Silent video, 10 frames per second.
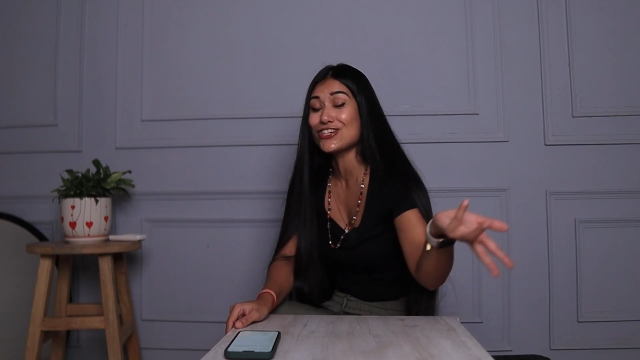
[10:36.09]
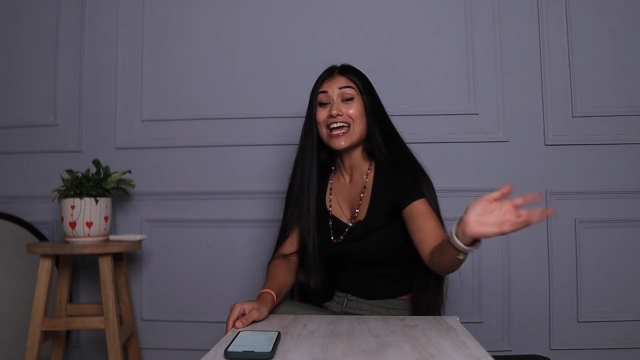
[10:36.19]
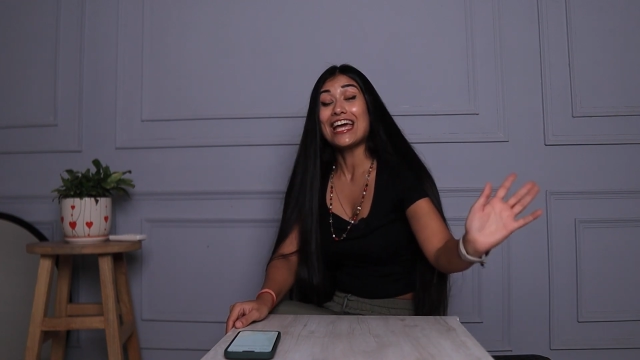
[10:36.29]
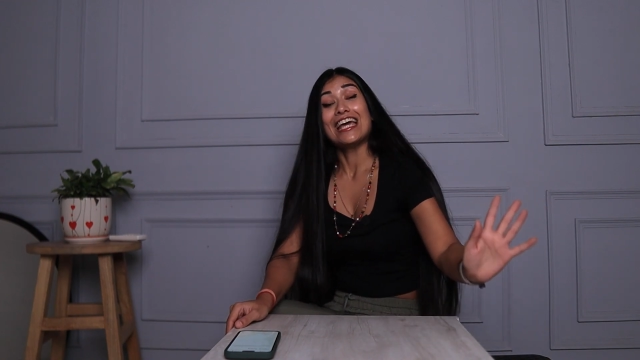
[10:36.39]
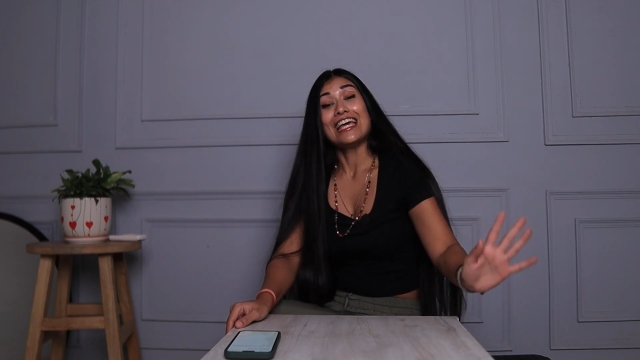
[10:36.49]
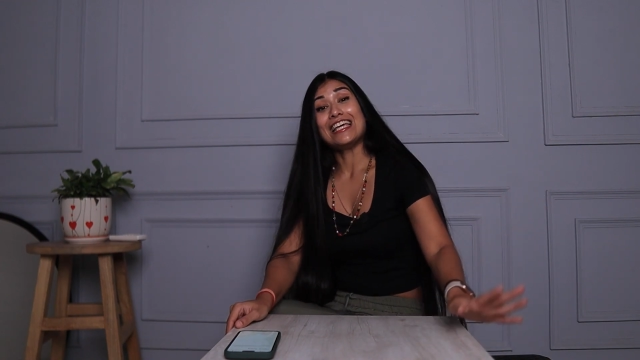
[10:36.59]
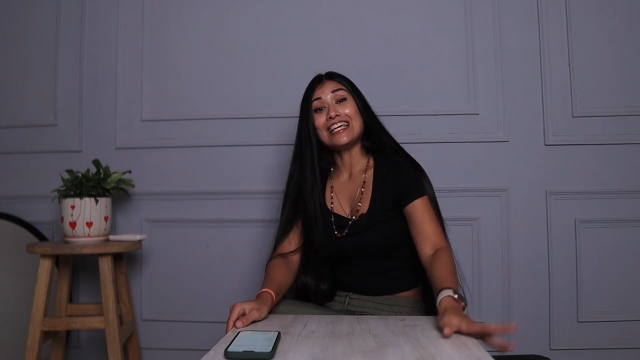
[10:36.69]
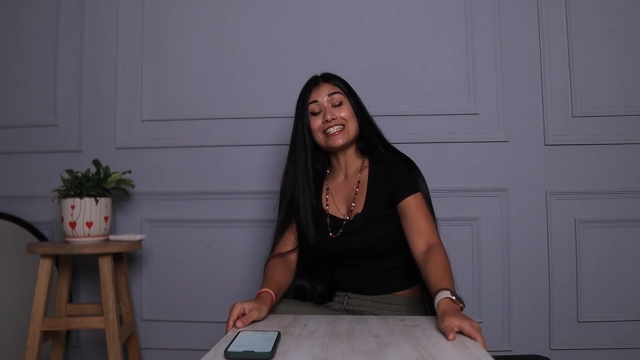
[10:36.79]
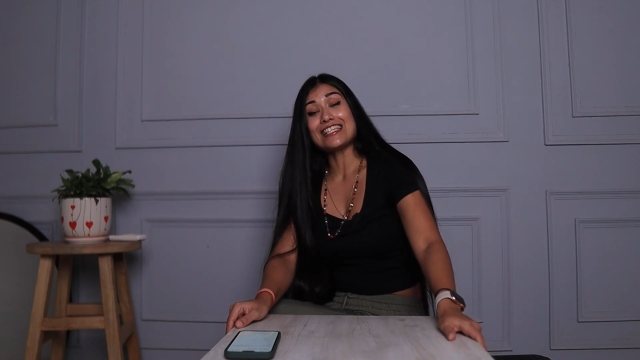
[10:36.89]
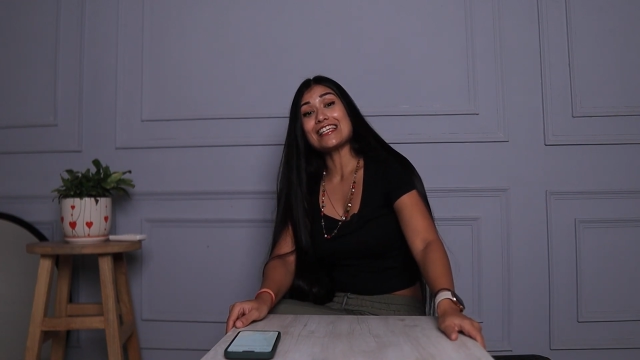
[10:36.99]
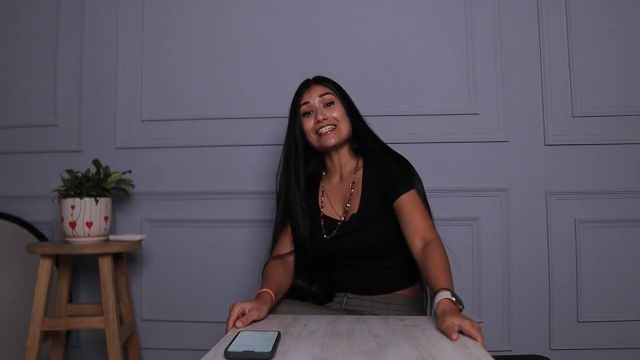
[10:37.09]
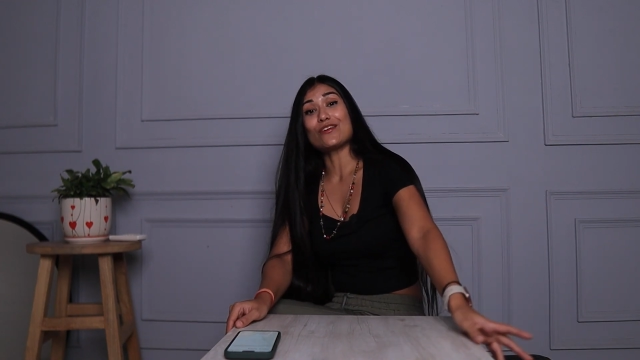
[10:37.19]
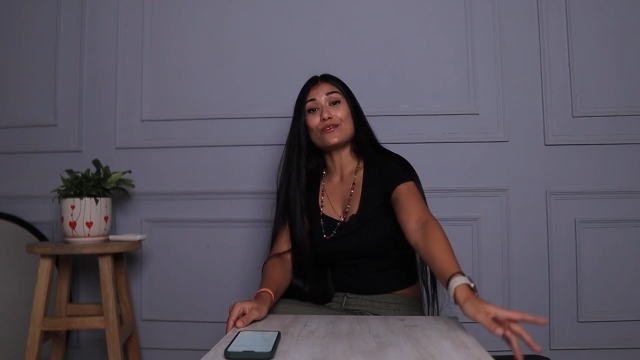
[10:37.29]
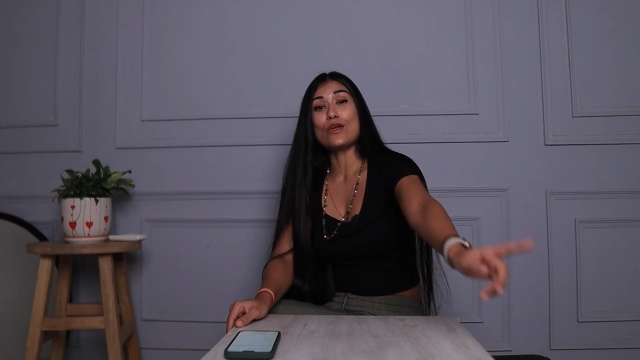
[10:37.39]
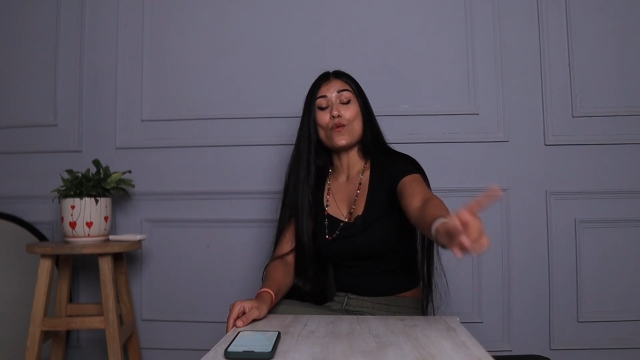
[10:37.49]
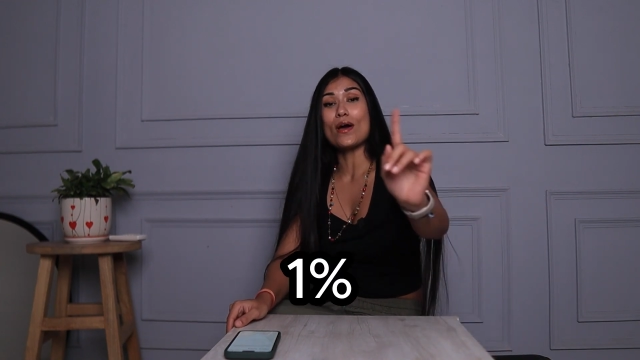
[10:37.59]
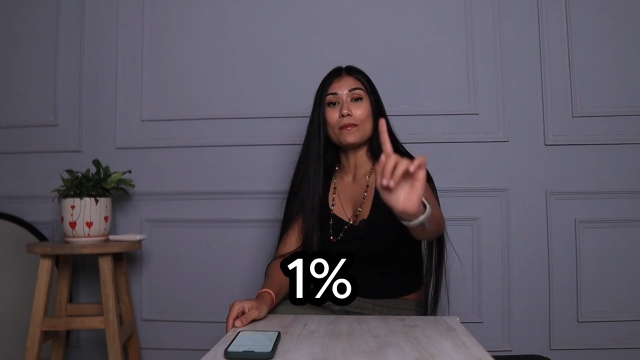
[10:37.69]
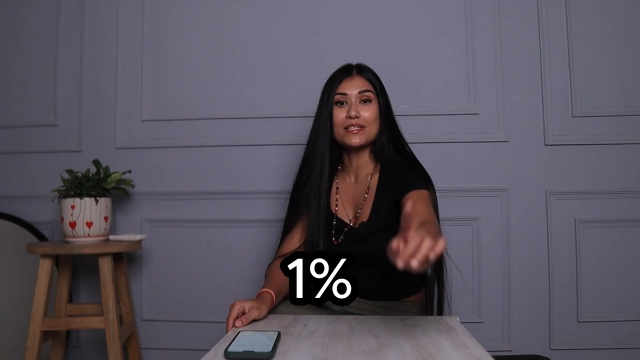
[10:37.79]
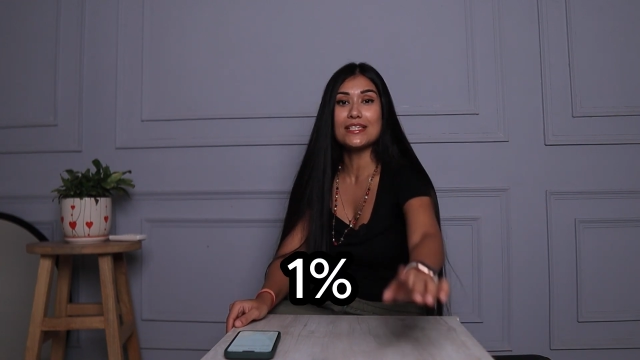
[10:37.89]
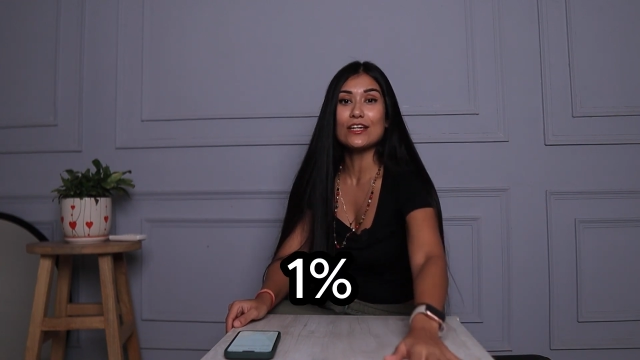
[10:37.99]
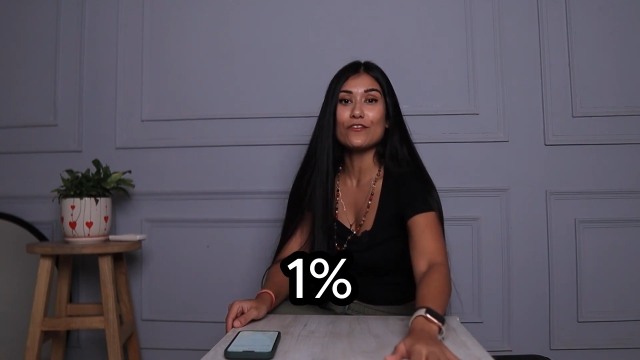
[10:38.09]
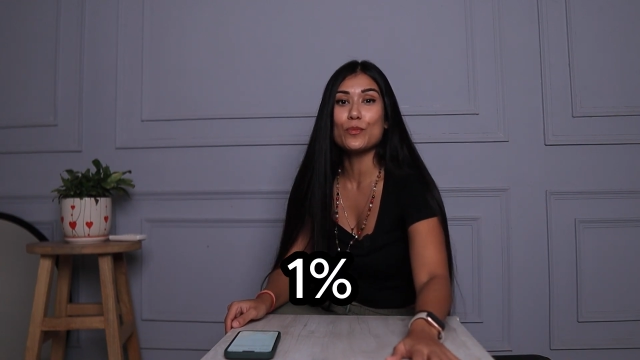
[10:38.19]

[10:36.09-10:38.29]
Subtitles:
he says that only 1%